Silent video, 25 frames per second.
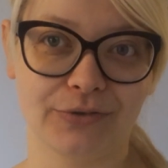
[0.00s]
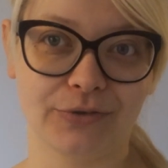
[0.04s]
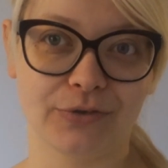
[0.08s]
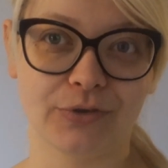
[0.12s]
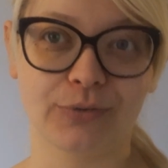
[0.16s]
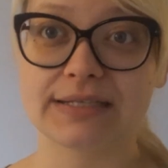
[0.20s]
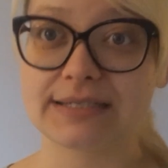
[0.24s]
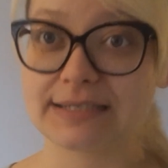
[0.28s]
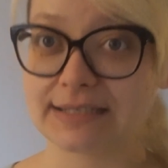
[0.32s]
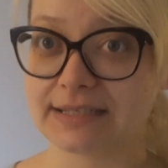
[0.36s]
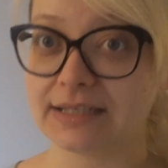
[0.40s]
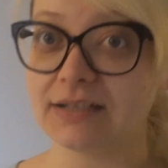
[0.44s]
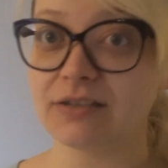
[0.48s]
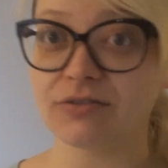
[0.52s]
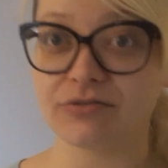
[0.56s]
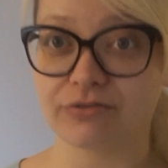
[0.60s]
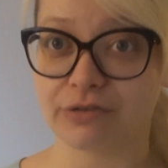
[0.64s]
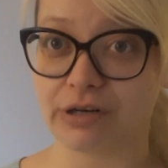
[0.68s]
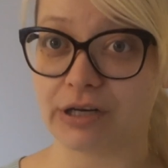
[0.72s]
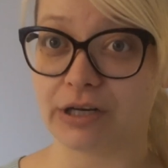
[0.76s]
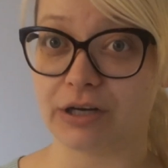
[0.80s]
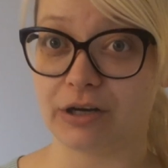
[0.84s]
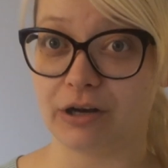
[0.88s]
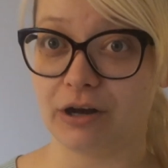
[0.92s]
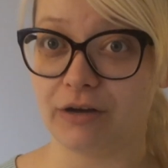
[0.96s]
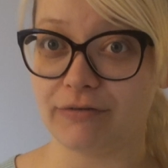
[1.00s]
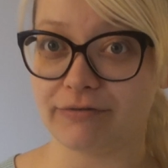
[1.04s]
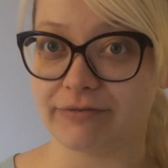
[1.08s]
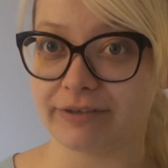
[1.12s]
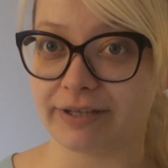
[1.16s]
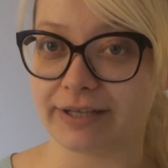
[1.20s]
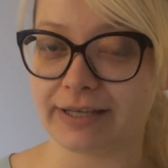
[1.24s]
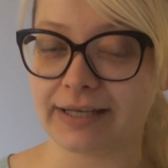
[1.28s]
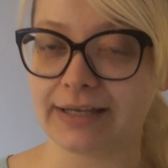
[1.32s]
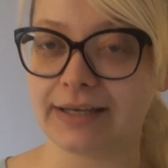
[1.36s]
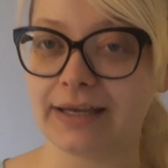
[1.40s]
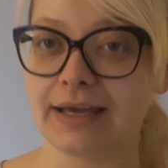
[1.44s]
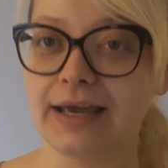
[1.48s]
You know, it's still really
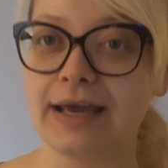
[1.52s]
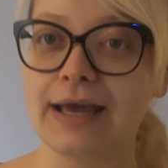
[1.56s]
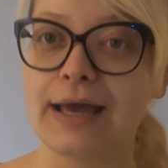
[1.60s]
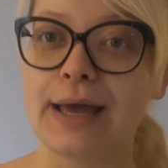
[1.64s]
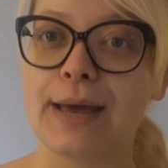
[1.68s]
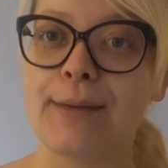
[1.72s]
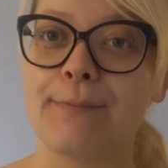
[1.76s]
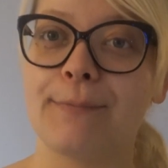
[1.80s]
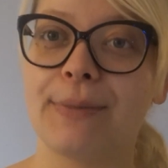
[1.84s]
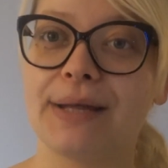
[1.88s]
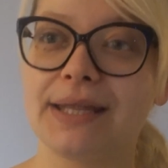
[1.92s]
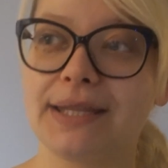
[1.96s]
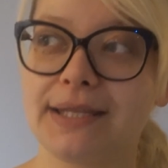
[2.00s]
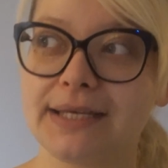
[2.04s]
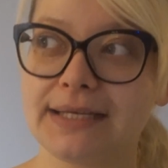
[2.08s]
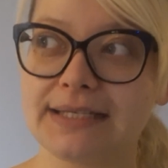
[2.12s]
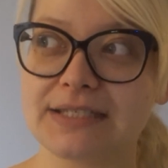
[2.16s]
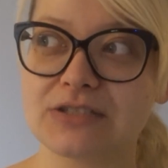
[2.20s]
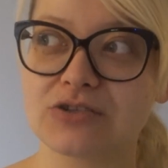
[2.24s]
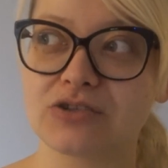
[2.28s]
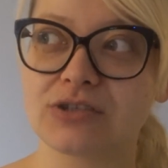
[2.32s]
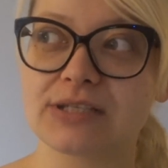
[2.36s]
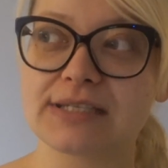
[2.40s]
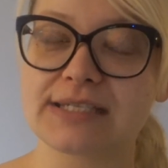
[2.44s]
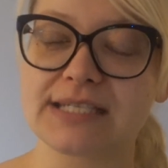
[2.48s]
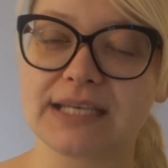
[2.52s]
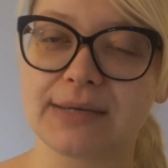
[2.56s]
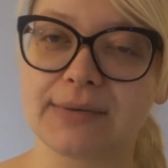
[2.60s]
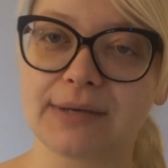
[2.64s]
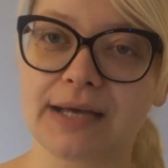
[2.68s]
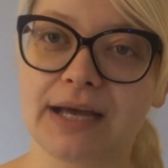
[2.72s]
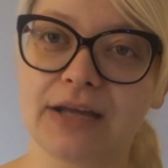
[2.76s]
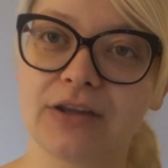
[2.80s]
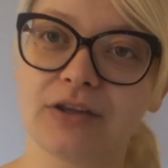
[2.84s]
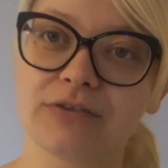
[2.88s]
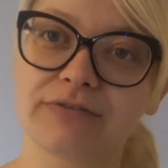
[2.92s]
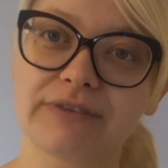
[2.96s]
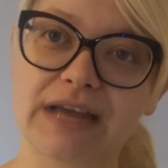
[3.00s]
lovely, but it's not the same
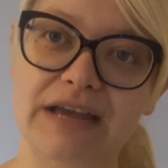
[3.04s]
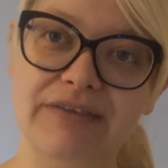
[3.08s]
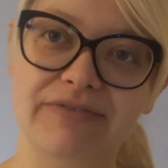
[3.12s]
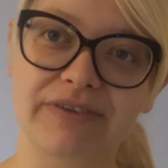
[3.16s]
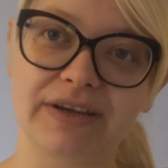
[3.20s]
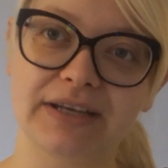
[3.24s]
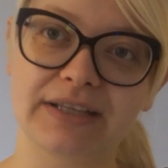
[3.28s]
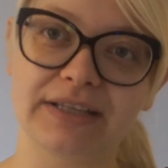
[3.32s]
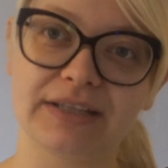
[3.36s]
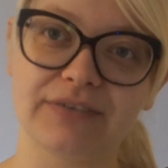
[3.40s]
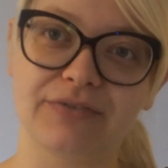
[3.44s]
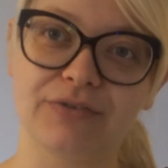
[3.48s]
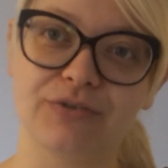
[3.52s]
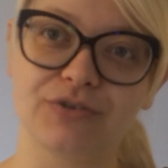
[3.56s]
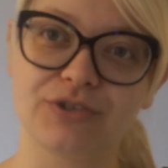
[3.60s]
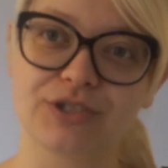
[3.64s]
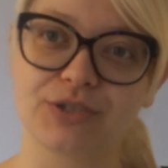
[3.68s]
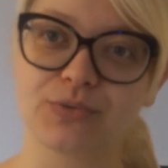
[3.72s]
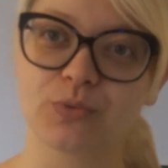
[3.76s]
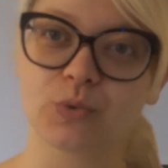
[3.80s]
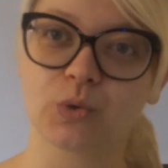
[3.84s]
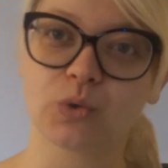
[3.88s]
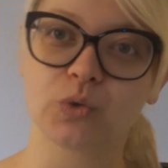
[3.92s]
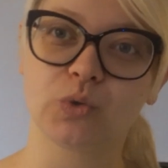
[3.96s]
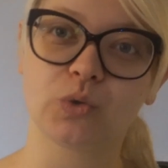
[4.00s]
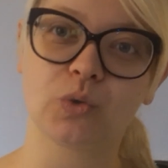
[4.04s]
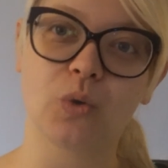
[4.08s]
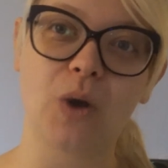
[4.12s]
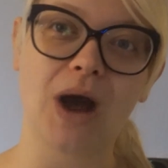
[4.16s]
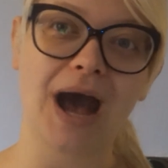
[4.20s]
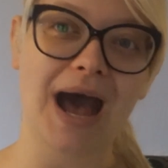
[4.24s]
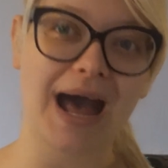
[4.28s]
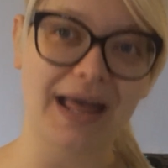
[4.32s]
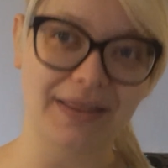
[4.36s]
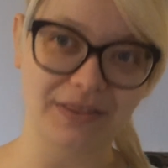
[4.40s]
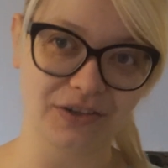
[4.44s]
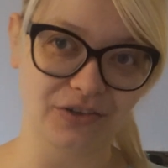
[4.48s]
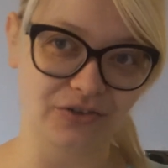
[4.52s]
kind of effect if you just want to
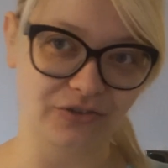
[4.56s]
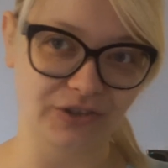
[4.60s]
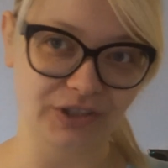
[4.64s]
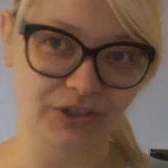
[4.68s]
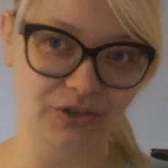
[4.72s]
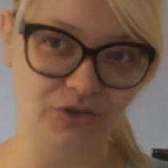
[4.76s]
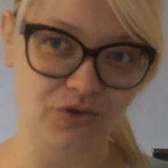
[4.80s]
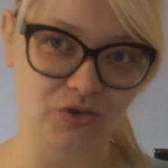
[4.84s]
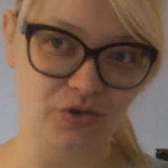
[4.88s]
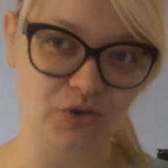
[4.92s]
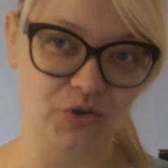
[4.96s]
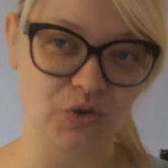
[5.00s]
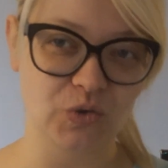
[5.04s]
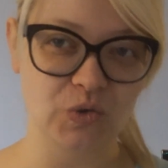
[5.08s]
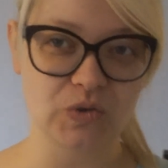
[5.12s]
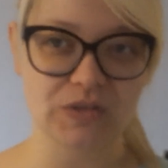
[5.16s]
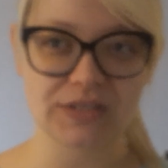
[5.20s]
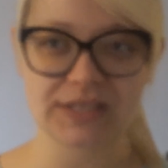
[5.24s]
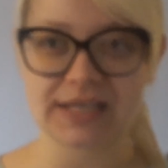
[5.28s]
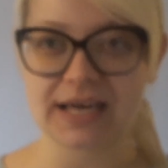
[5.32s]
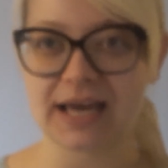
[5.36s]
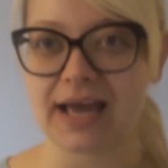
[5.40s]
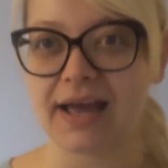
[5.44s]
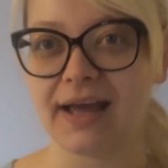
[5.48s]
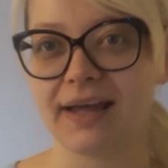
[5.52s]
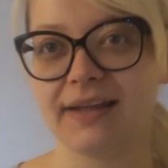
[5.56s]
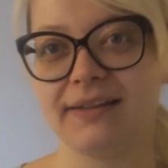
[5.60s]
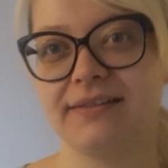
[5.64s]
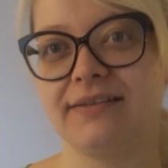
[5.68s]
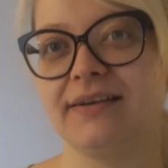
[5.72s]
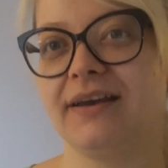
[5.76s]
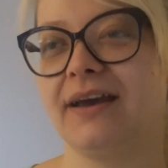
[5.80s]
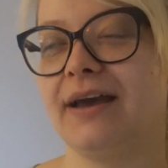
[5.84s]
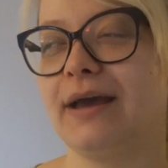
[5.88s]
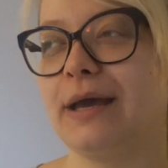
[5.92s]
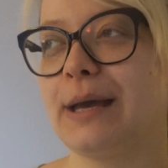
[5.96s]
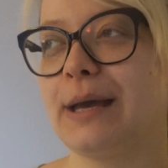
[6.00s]
add the red shoes and